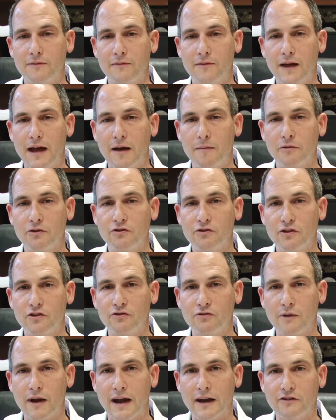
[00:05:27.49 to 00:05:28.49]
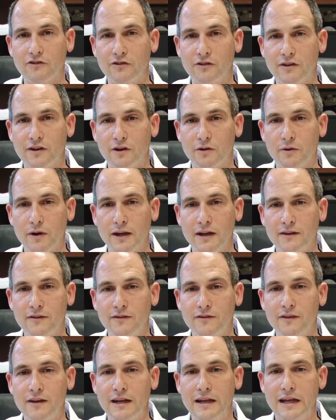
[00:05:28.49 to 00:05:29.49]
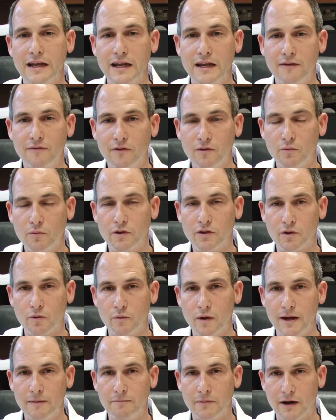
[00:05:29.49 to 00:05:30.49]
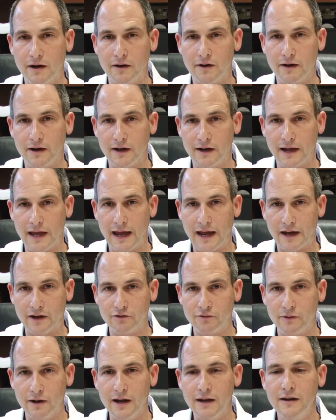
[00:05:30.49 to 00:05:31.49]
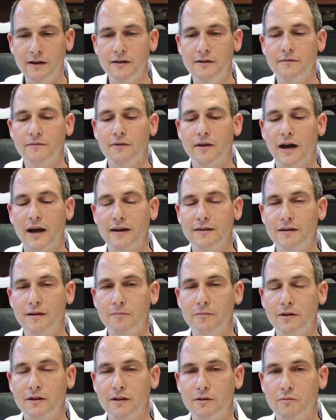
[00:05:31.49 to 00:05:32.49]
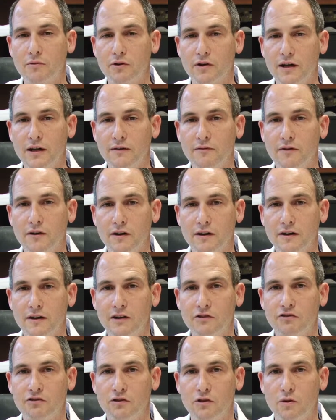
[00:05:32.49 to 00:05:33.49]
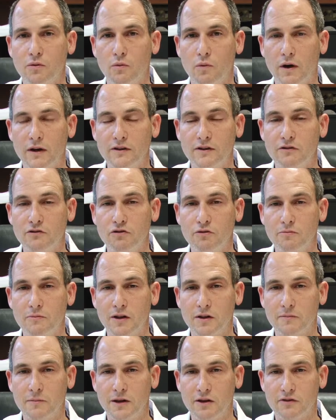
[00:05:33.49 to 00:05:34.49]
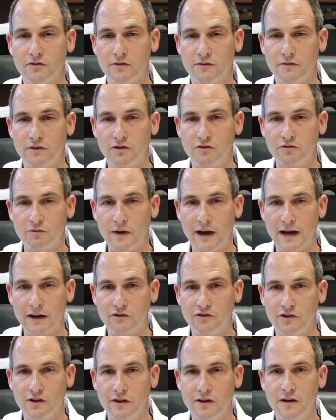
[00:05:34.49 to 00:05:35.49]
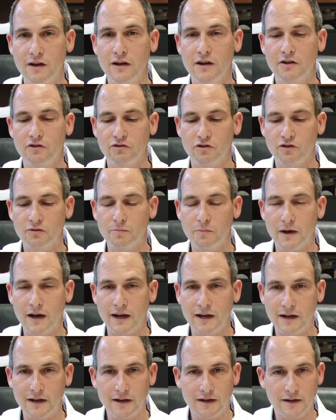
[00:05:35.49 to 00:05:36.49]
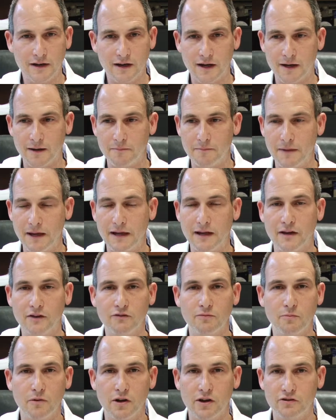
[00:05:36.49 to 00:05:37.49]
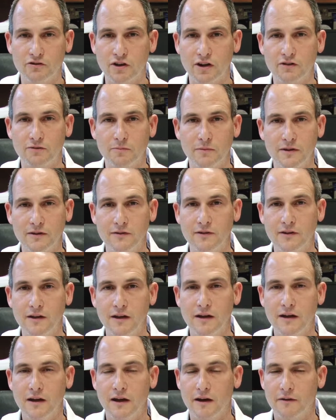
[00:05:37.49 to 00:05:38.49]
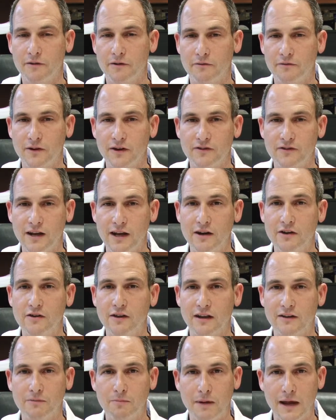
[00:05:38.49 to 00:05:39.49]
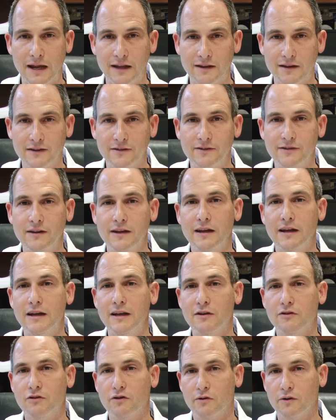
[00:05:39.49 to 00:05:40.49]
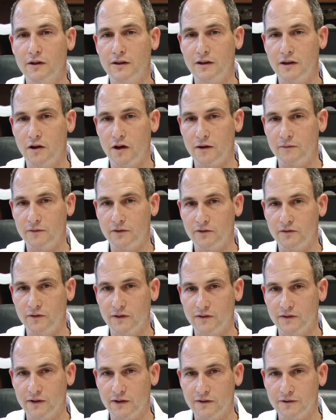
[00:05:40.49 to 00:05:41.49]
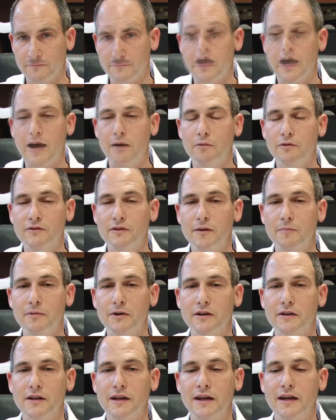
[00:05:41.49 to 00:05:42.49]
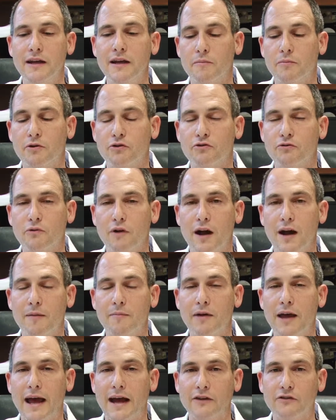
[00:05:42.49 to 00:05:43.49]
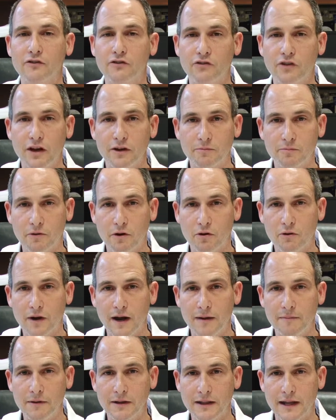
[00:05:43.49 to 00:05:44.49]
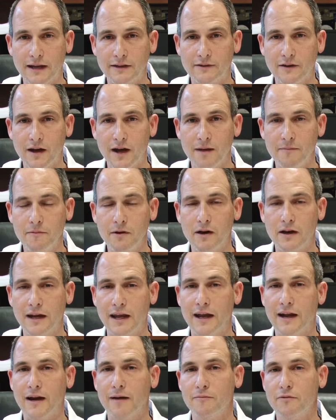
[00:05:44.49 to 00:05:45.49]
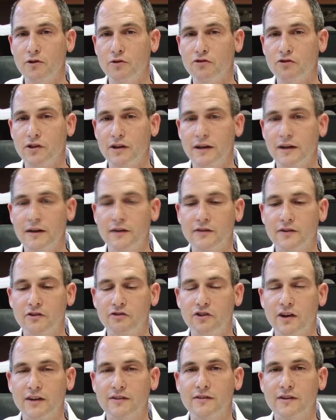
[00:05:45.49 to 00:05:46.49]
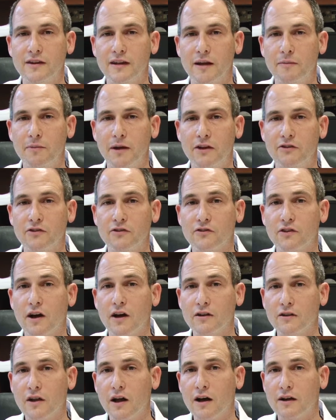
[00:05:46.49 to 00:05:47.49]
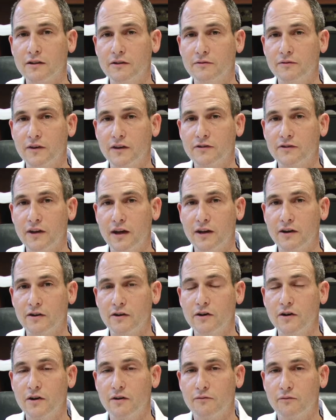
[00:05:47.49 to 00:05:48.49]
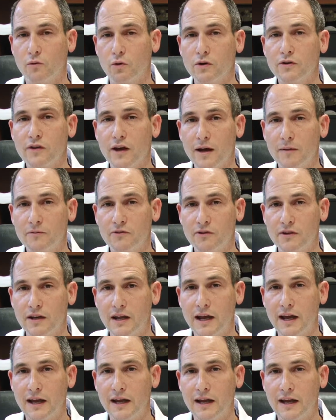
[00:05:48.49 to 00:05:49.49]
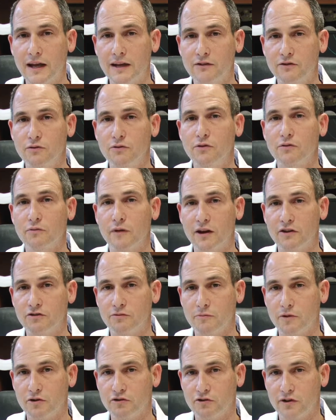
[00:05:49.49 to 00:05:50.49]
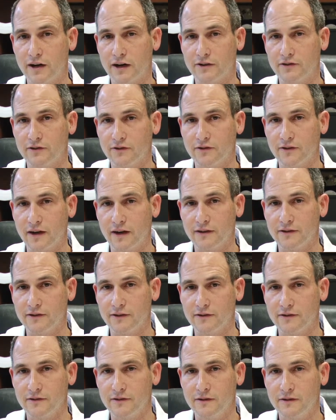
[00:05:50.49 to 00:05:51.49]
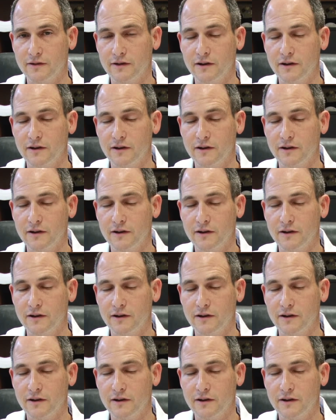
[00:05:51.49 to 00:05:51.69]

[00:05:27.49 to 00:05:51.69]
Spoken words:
how much distraction there is, even with a weight-bearing X-ray. I typically will give an additional 1 to 2 millimeters of distraction just by making a small adjustment of the fixator that's painless during the office visit. I will typically prescribe exercise program at that time. Again, I'm usually suggesting that patients unlock the fixator 4 times a day and do the range of motion exercises.